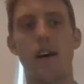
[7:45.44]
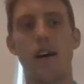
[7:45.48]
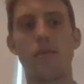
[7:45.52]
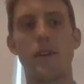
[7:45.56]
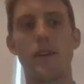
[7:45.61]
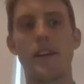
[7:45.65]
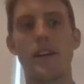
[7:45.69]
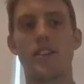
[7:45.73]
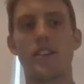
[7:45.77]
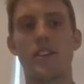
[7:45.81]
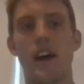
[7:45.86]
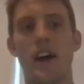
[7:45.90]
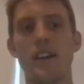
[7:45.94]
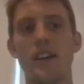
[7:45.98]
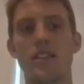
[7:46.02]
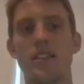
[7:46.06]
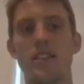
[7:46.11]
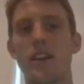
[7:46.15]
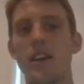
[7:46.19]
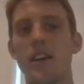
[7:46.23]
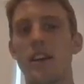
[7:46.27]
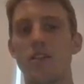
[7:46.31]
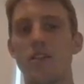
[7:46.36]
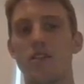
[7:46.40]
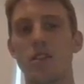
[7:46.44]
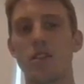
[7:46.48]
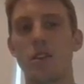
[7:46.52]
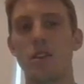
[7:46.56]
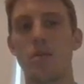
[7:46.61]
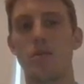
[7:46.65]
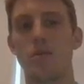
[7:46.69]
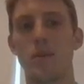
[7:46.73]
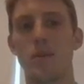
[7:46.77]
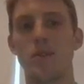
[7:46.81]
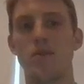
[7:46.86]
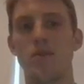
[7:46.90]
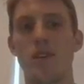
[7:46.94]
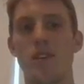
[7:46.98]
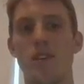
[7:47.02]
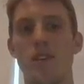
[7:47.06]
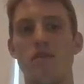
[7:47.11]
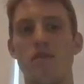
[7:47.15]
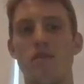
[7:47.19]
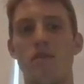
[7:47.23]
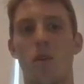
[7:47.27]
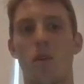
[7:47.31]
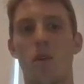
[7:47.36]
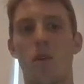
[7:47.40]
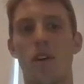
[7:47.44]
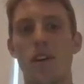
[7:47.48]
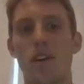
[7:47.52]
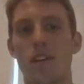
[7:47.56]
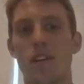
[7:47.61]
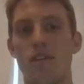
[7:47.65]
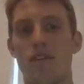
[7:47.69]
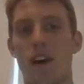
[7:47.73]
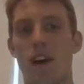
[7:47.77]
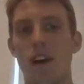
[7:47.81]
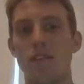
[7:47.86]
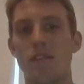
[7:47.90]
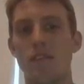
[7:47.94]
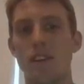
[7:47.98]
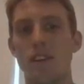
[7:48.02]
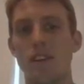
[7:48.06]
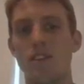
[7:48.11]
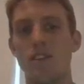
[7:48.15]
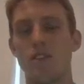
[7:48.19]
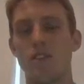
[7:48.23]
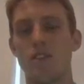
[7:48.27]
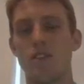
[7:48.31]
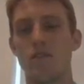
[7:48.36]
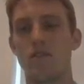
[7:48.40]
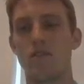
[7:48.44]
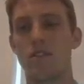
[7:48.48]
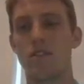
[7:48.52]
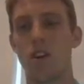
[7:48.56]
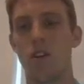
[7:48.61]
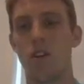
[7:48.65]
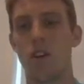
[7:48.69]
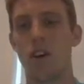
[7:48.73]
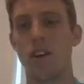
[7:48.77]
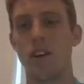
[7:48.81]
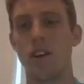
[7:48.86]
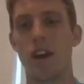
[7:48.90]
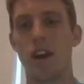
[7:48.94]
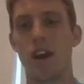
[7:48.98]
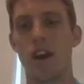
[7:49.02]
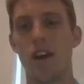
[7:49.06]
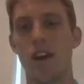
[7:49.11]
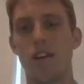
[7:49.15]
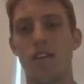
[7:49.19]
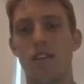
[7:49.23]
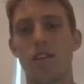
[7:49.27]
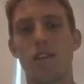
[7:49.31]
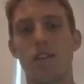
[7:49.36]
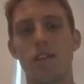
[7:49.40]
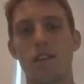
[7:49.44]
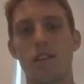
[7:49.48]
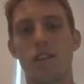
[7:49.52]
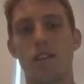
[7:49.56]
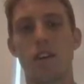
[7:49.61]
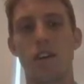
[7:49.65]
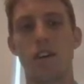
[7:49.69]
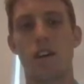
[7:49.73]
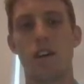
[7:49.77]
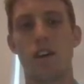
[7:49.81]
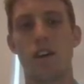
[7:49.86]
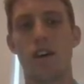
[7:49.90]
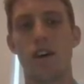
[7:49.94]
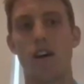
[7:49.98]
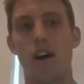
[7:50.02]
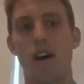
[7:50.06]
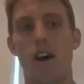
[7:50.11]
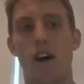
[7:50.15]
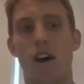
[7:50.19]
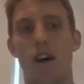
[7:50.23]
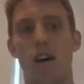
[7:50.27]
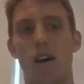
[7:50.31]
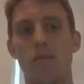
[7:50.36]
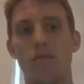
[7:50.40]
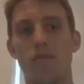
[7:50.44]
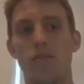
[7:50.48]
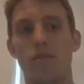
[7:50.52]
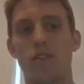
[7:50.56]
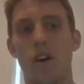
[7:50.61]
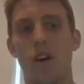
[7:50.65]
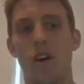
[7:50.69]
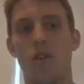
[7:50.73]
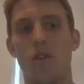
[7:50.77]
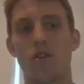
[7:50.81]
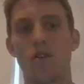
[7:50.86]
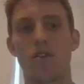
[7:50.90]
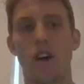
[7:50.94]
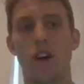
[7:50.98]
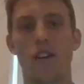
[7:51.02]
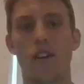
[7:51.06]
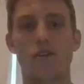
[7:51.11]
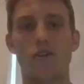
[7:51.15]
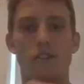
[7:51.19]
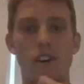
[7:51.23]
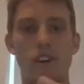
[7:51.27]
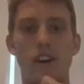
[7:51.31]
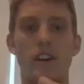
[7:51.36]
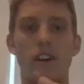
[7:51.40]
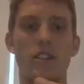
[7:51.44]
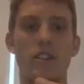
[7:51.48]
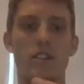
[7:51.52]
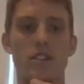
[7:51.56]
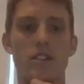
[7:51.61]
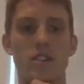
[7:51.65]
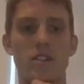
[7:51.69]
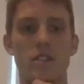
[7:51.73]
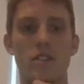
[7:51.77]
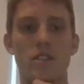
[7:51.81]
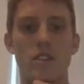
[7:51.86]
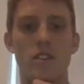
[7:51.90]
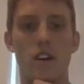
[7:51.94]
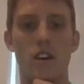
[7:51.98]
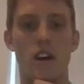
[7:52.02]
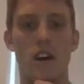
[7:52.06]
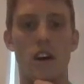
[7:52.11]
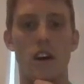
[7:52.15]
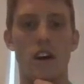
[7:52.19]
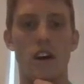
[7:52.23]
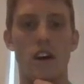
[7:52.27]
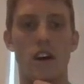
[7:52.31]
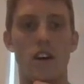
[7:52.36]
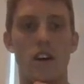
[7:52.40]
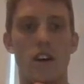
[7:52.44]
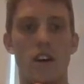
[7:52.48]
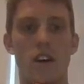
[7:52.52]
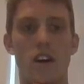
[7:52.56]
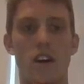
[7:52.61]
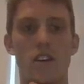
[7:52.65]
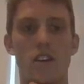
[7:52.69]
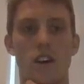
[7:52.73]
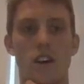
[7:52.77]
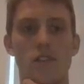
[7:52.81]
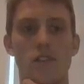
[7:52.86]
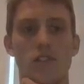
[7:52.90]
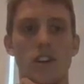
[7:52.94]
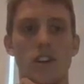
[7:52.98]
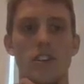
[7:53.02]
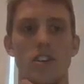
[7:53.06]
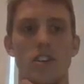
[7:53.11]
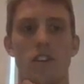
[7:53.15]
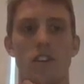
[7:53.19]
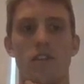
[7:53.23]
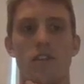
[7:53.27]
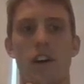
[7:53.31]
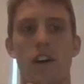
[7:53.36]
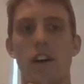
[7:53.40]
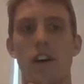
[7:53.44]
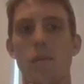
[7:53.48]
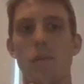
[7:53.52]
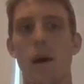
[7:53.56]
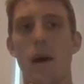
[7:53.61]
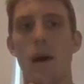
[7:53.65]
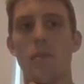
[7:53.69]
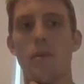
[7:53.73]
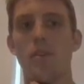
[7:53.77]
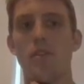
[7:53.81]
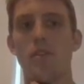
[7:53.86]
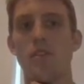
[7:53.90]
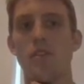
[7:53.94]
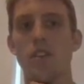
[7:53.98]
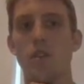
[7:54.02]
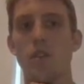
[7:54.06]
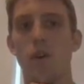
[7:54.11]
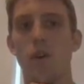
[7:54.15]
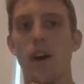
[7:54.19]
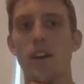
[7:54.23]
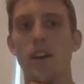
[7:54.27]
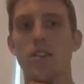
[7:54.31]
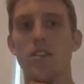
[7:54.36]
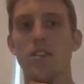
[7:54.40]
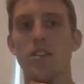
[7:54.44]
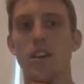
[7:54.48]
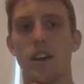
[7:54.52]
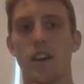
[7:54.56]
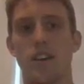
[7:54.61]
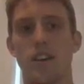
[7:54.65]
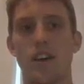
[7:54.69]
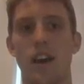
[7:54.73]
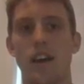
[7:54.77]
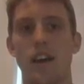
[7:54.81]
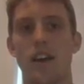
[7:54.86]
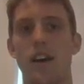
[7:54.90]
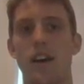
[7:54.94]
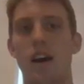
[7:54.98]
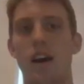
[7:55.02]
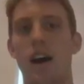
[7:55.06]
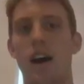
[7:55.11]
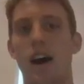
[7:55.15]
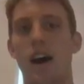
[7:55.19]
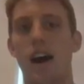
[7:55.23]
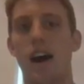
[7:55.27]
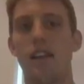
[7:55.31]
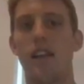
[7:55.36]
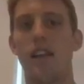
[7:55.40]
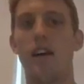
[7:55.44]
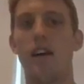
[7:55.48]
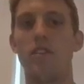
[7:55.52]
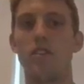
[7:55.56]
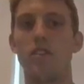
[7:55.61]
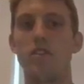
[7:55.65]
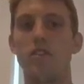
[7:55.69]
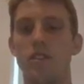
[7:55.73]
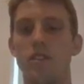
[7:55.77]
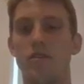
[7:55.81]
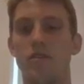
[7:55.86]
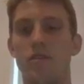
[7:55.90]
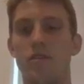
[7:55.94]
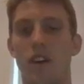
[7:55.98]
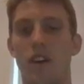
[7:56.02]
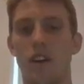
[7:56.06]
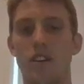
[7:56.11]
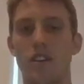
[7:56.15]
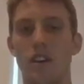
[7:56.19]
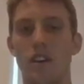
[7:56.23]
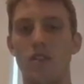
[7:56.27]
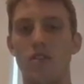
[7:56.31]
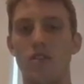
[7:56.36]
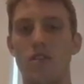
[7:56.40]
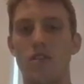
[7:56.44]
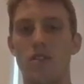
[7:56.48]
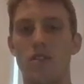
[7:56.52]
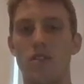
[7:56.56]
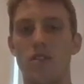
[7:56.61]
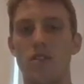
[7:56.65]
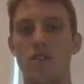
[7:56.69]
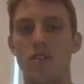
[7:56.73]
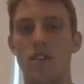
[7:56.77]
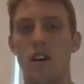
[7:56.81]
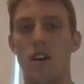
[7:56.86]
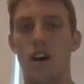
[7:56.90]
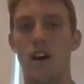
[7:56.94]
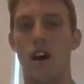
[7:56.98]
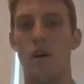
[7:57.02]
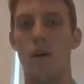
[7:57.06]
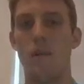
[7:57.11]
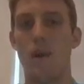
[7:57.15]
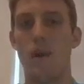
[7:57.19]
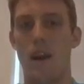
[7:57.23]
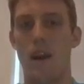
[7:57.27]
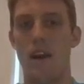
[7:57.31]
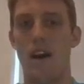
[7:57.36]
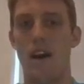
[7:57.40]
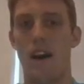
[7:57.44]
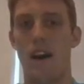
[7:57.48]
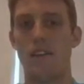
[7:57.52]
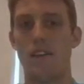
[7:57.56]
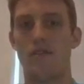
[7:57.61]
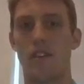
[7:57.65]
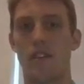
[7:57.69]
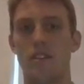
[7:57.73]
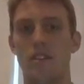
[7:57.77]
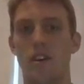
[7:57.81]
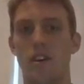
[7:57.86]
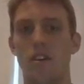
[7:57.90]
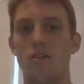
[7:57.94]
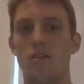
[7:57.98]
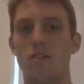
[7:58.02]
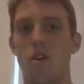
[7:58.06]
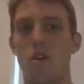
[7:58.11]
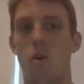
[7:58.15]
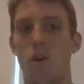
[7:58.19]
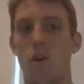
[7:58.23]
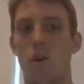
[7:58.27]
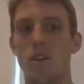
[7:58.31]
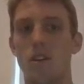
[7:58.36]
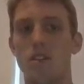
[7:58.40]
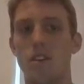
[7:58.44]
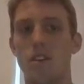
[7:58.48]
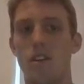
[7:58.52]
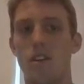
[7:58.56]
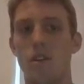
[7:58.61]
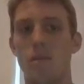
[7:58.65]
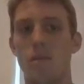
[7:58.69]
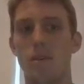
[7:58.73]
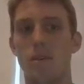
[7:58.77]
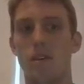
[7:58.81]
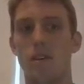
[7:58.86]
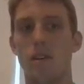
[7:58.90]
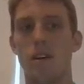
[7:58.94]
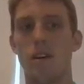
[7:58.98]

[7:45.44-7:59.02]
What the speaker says: He says he consumes between 4 and 5 liters of soda a day. So soft drinks are very popular in the US and contain high levels of fructose and high fructose corn syrup.